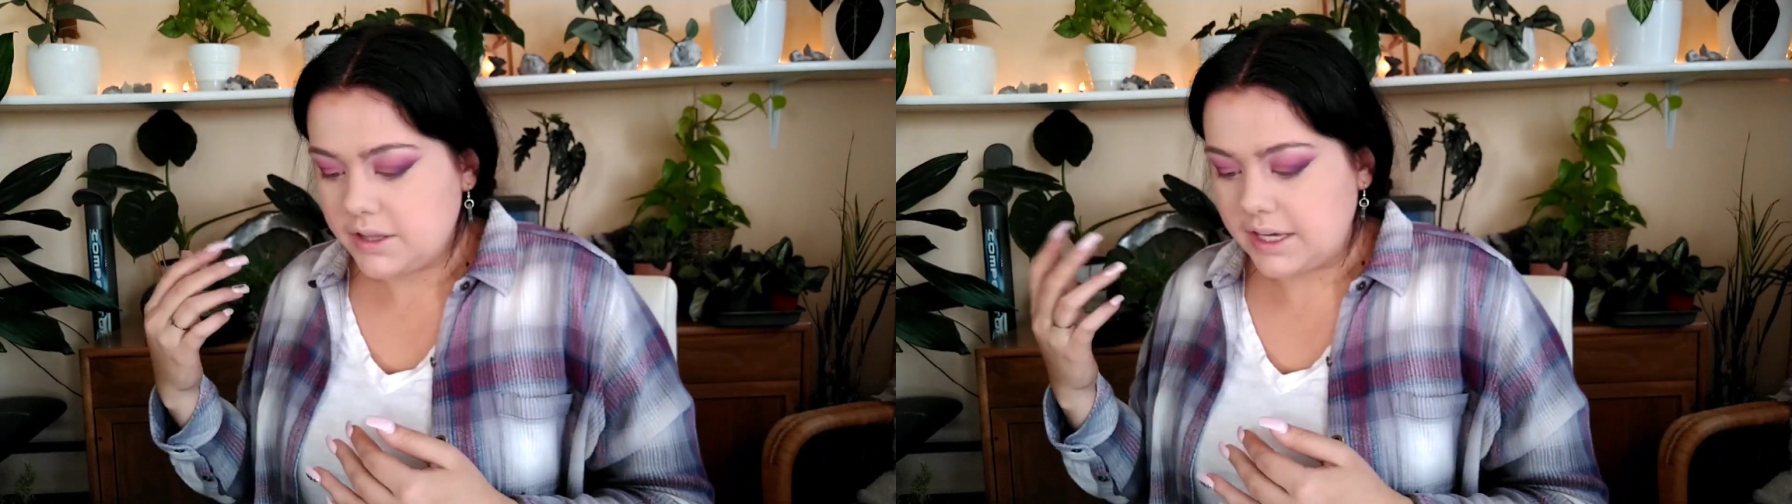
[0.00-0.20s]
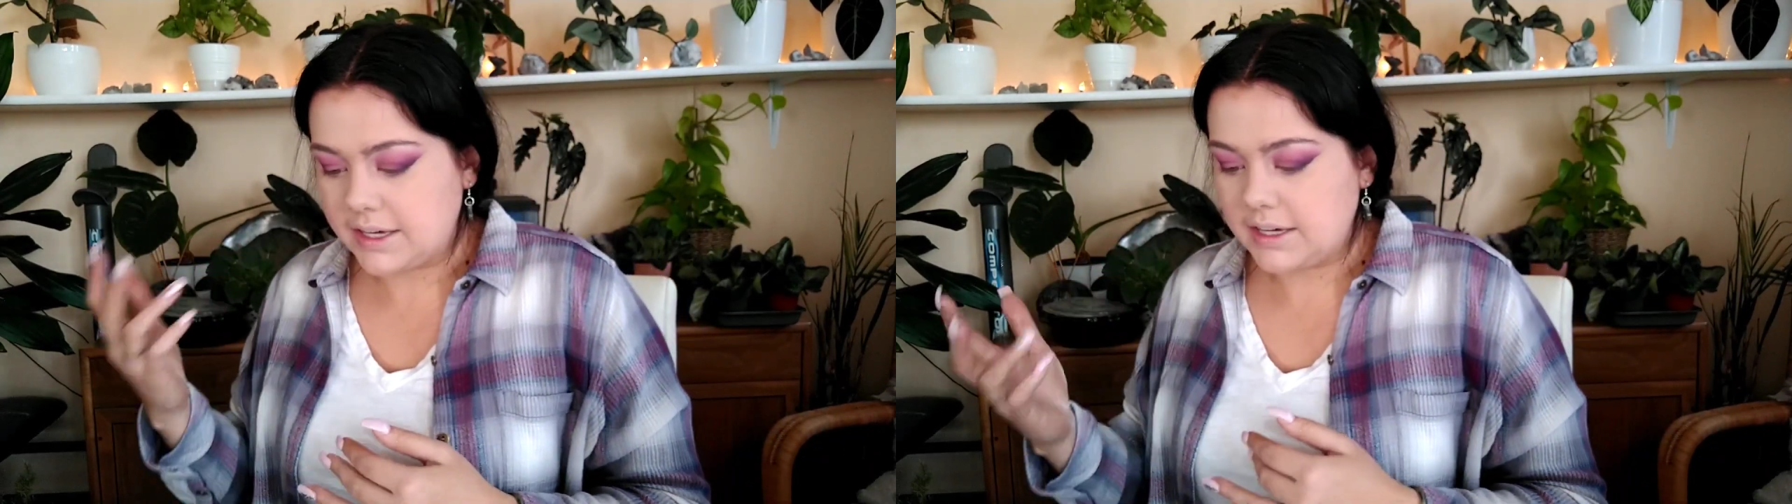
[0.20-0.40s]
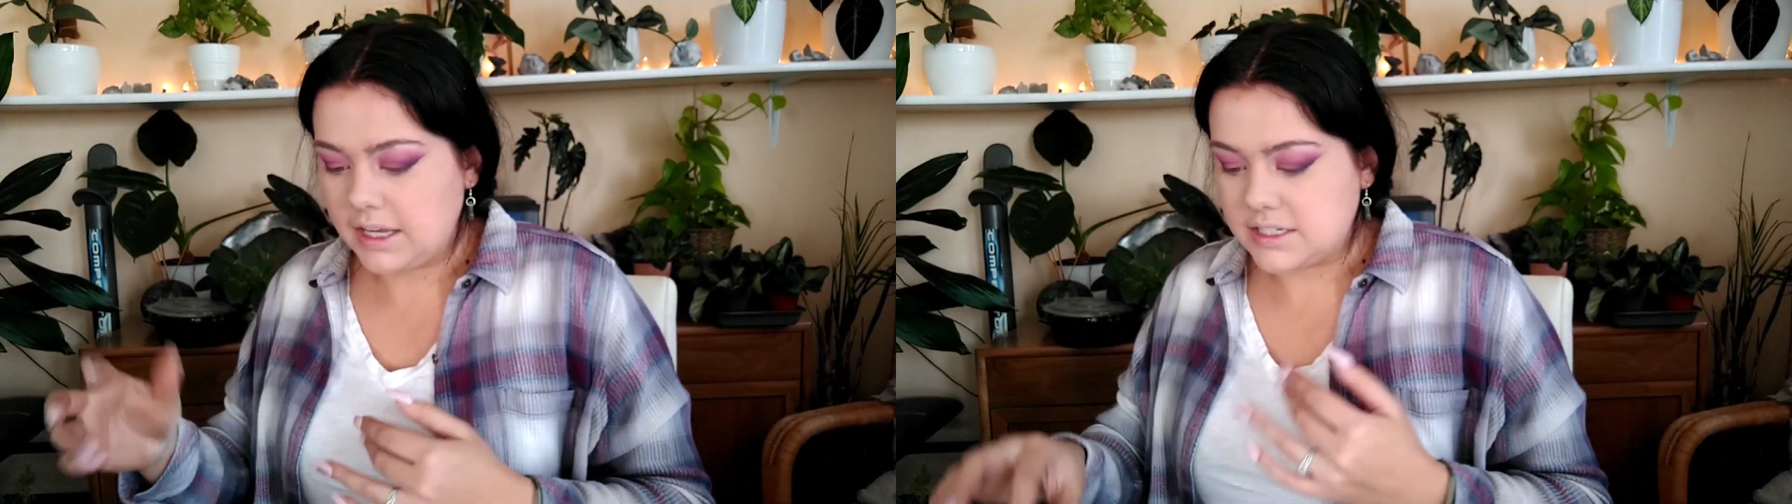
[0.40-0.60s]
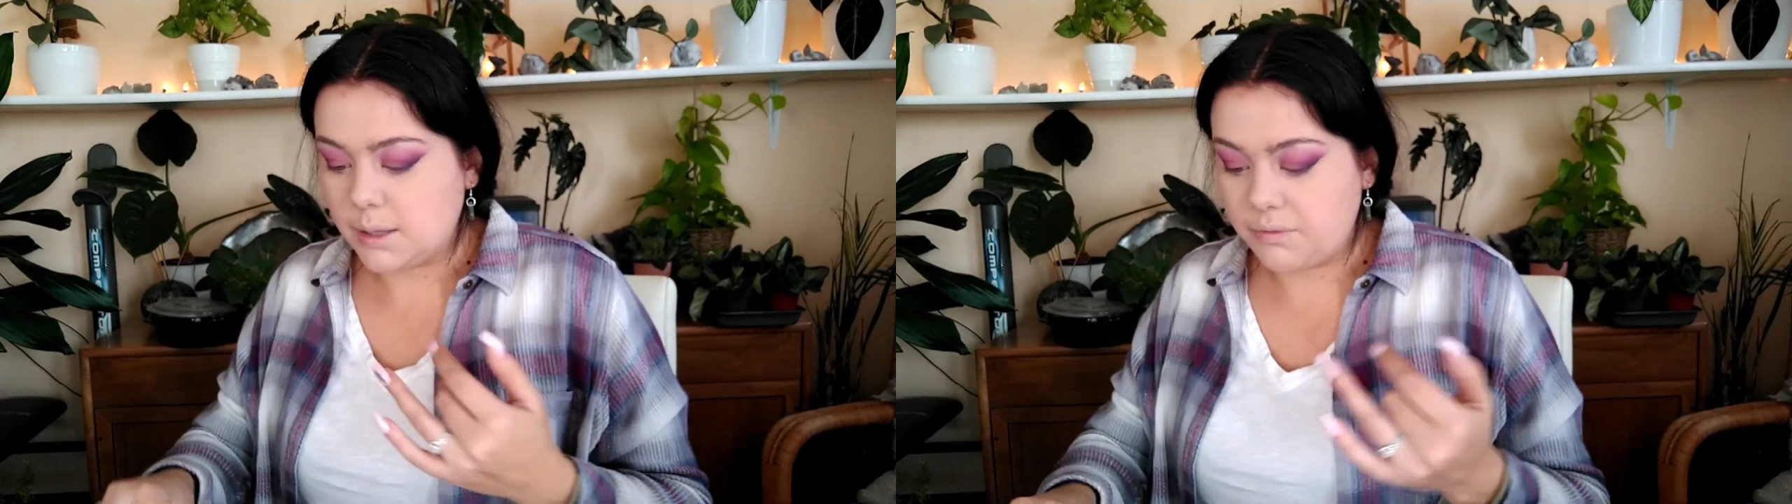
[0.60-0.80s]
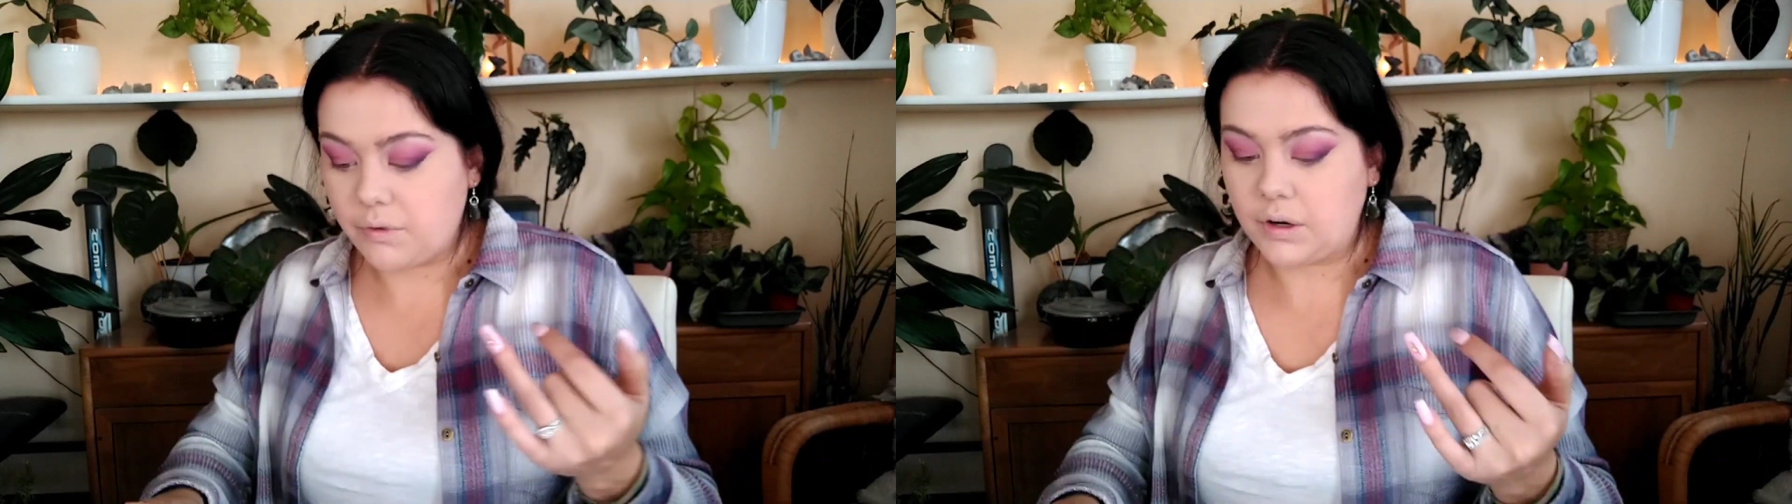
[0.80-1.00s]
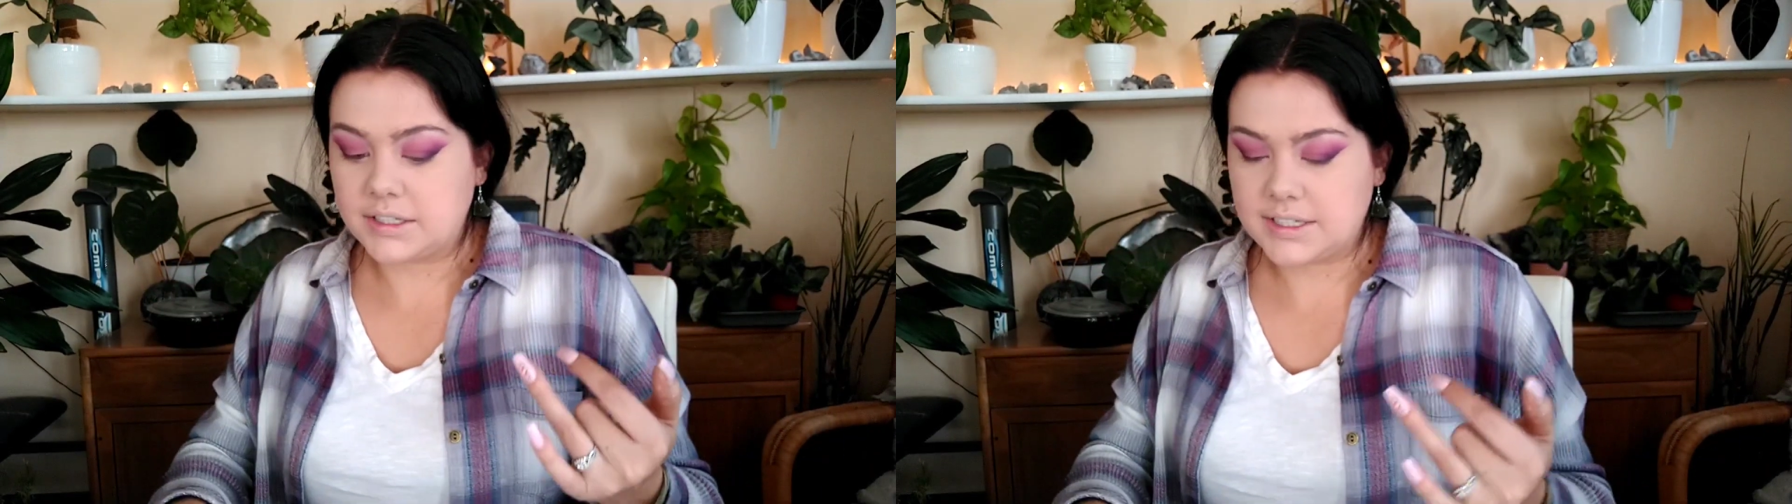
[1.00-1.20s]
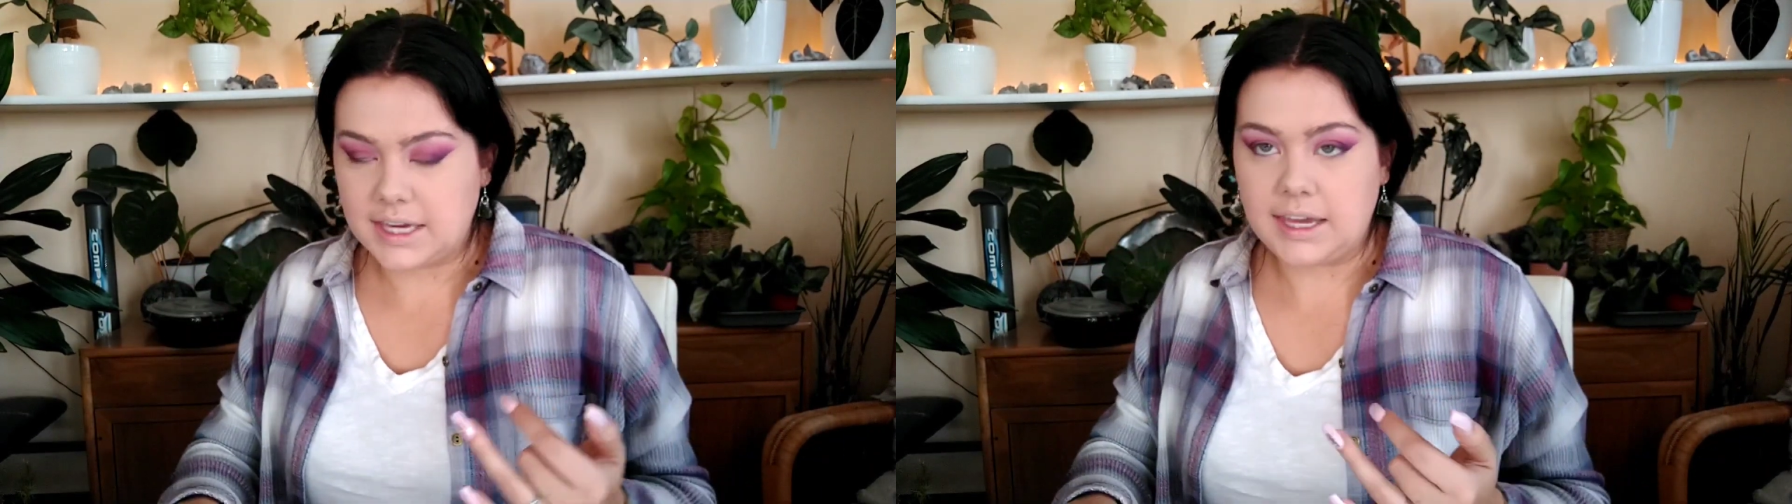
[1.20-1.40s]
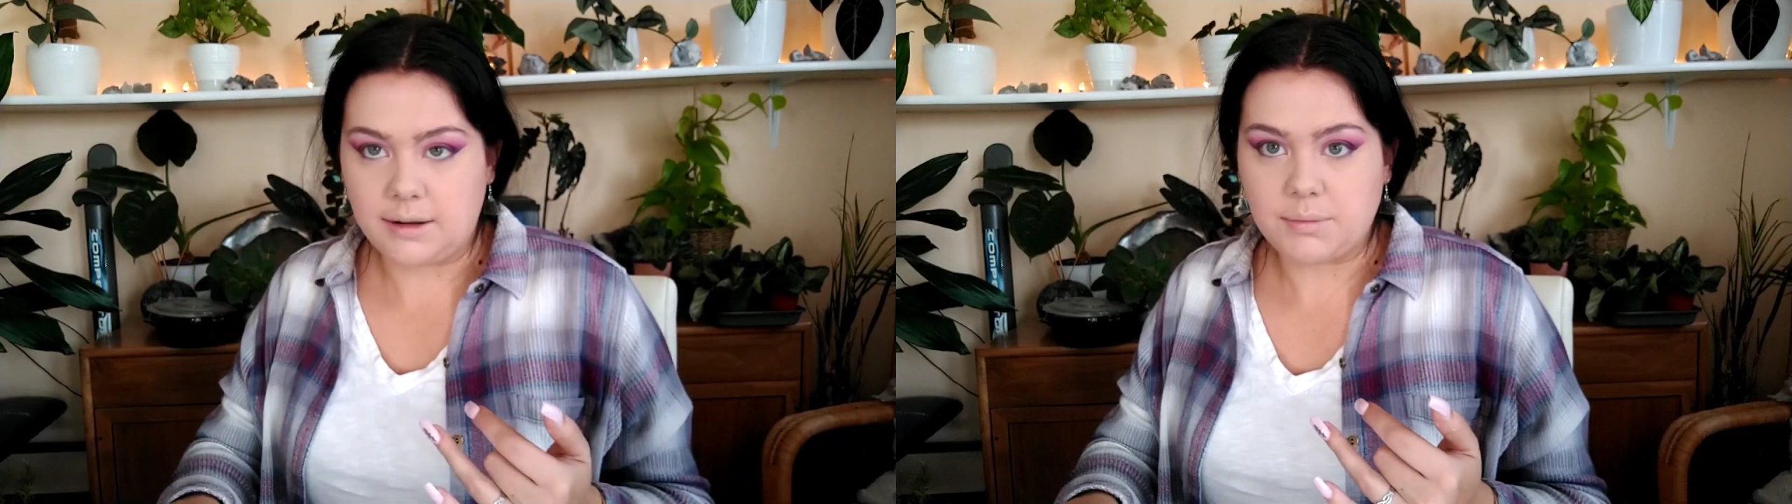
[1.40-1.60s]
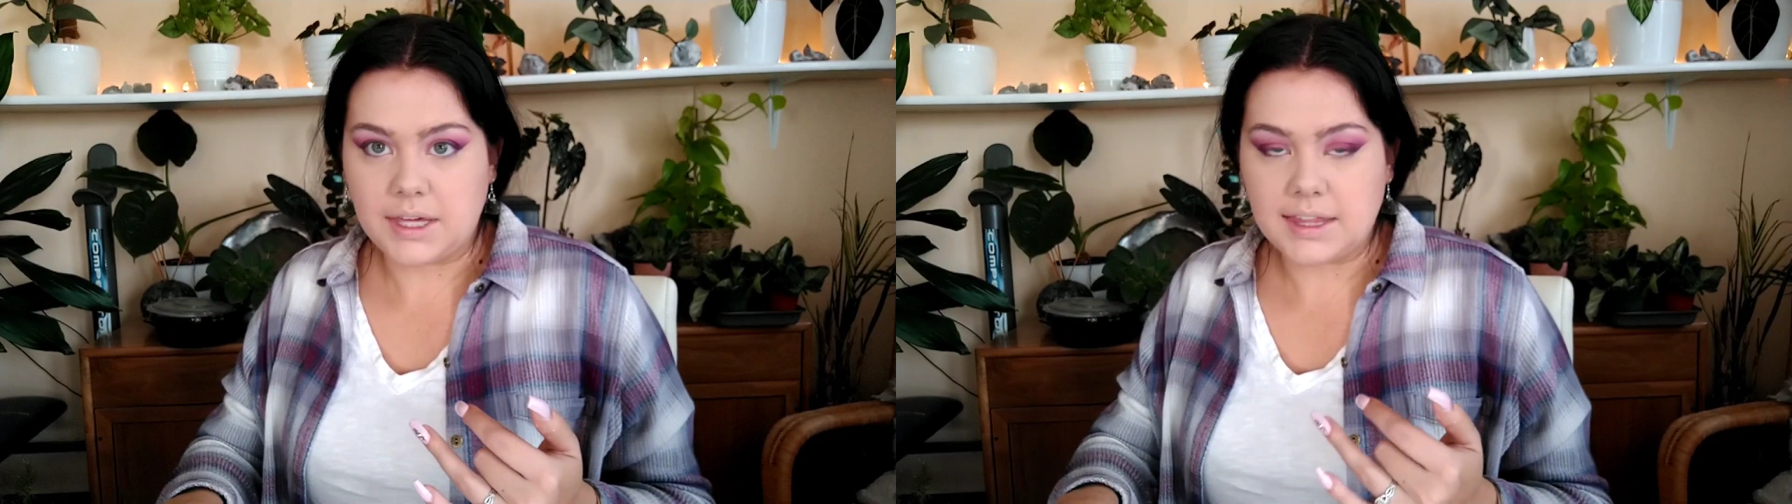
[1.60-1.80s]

like a deep forest canopy.